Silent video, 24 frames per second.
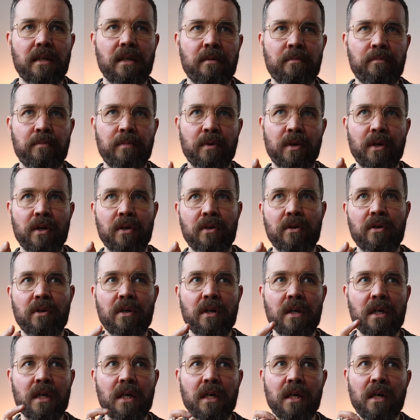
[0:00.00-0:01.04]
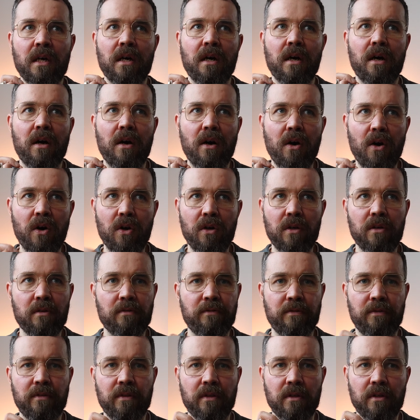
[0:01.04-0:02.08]
about all
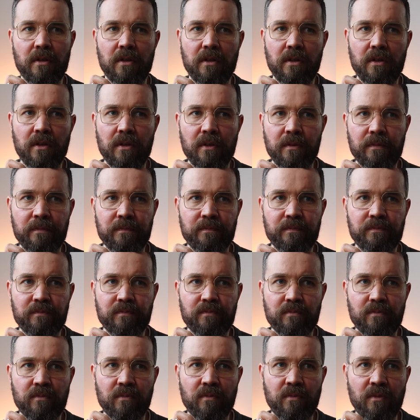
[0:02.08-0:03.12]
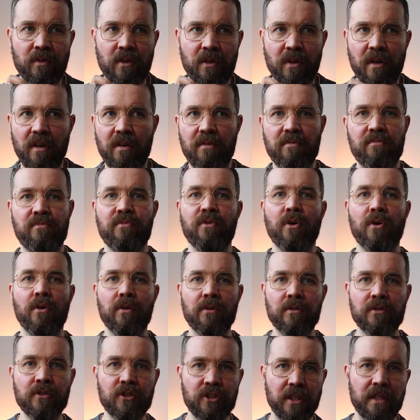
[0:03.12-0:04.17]
of the
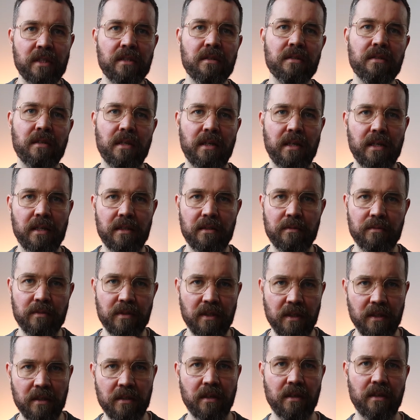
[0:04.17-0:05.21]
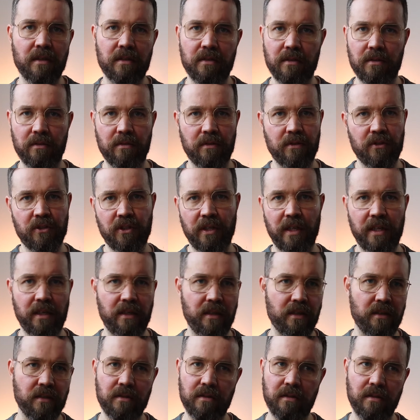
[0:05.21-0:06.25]
non-jeans items that he does, so the
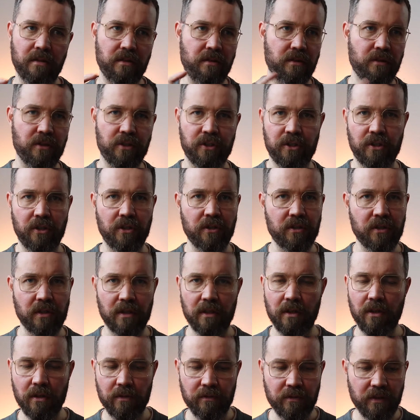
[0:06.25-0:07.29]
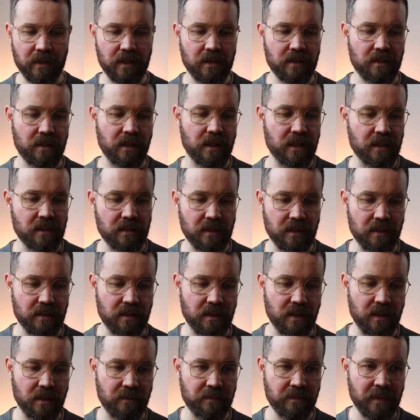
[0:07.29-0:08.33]
jackets, the shirting, all of these things, is
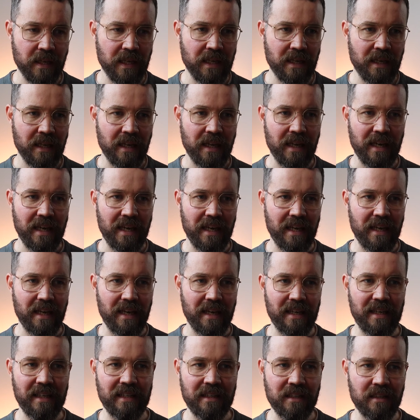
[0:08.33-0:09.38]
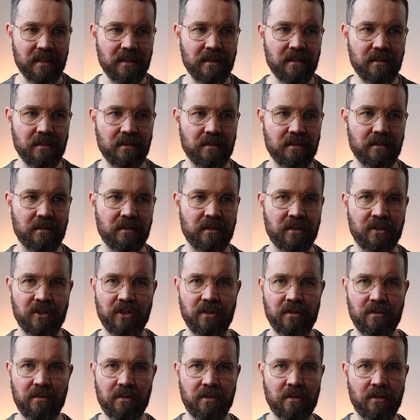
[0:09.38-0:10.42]
that he doesn't
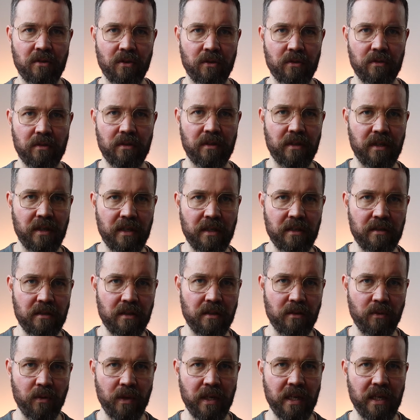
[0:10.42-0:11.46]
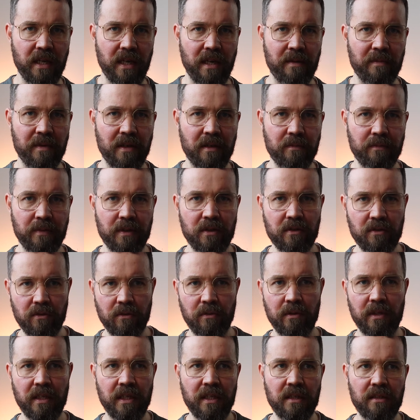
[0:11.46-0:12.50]
just go the easy way. I mean, it'd be
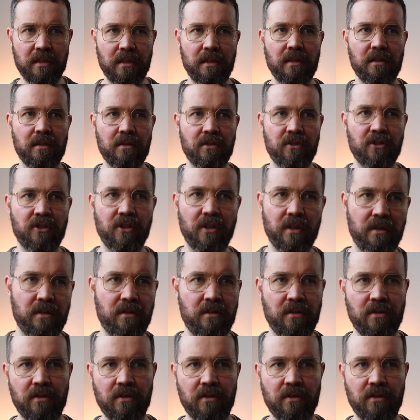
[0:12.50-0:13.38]
so easy just